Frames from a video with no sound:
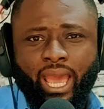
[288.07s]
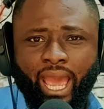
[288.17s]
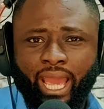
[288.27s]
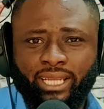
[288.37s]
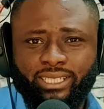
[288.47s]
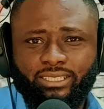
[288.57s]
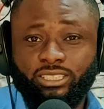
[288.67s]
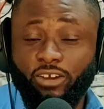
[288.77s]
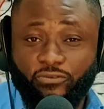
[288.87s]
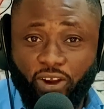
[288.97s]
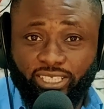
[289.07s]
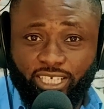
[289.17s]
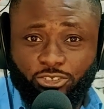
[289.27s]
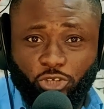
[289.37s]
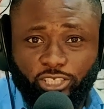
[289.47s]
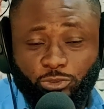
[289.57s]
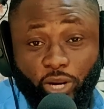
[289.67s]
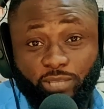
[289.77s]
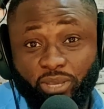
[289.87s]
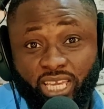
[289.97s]
and different interest
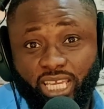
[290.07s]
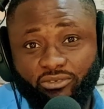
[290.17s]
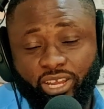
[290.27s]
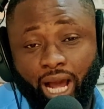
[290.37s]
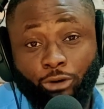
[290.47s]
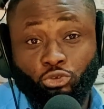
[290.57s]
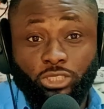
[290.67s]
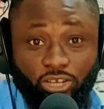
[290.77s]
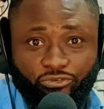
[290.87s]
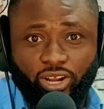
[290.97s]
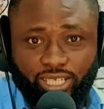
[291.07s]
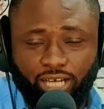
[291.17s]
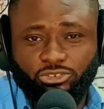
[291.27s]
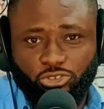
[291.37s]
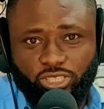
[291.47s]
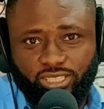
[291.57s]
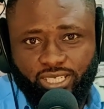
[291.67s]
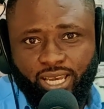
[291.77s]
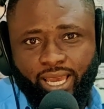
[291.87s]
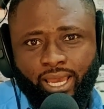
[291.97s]
rate being given out to different countries
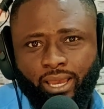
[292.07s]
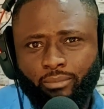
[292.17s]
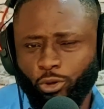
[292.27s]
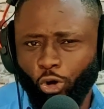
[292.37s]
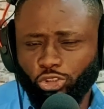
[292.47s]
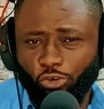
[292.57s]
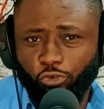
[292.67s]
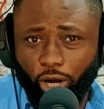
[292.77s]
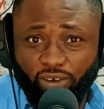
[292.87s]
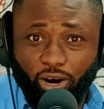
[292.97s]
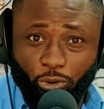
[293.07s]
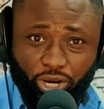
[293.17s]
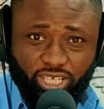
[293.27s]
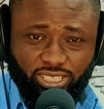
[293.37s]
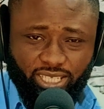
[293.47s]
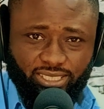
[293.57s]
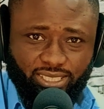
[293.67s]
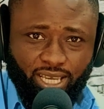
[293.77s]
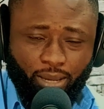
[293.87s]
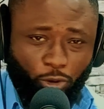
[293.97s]
because of whatever
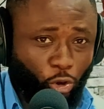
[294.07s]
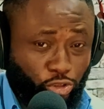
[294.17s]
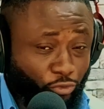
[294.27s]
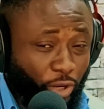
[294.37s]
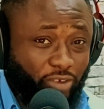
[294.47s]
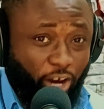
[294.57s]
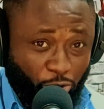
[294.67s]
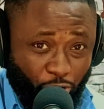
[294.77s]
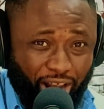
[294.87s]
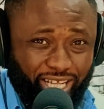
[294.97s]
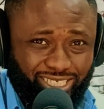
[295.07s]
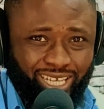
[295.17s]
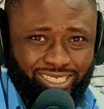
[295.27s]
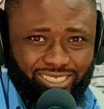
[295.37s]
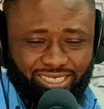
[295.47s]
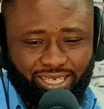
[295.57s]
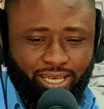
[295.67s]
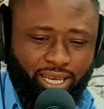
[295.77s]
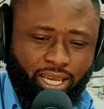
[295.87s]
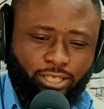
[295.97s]
reasons, because of whatever ratings.
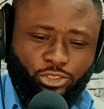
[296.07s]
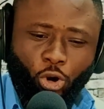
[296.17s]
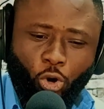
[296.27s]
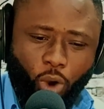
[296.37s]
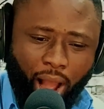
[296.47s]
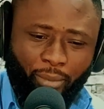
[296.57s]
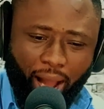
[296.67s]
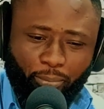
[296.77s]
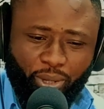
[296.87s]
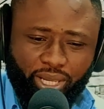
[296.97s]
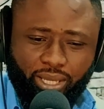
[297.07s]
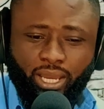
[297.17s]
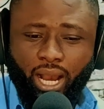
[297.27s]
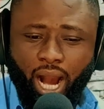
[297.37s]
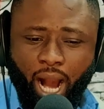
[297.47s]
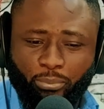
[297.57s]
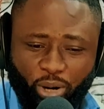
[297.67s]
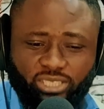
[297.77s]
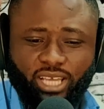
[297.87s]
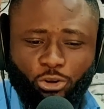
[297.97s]
So I'm happy
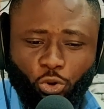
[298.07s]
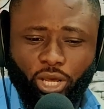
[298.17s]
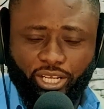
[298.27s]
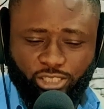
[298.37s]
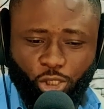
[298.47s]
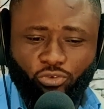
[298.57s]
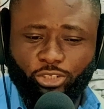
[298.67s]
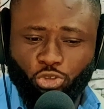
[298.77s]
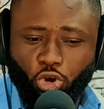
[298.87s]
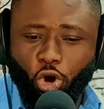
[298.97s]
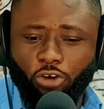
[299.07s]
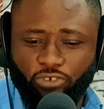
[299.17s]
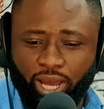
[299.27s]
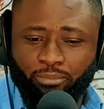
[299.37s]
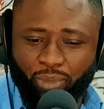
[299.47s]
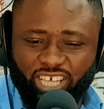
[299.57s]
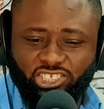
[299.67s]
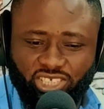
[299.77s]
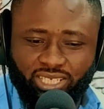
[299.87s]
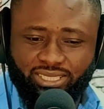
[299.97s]
President Lula da Silva took off and
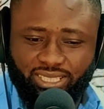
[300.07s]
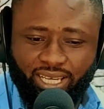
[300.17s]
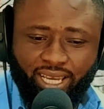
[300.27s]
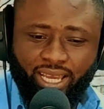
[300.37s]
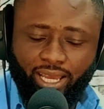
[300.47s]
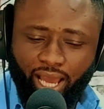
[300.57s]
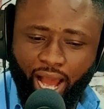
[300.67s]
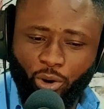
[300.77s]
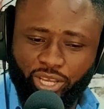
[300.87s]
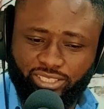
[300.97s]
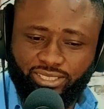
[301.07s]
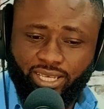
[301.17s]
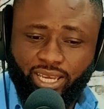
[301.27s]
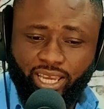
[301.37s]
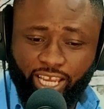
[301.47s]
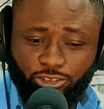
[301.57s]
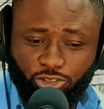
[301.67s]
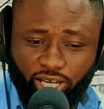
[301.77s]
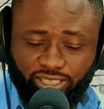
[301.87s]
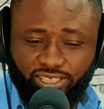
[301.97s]
mentioned how his
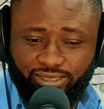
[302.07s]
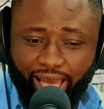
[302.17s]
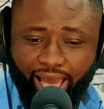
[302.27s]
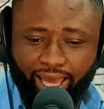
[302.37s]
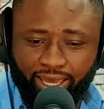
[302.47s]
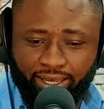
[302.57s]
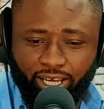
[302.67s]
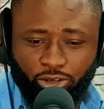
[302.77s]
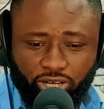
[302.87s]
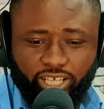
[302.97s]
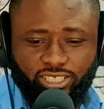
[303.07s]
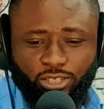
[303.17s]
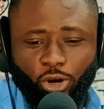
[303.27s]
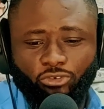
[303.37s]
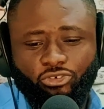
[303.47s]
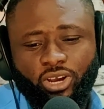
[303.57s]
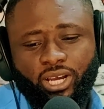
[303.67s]
interest is there in the creation of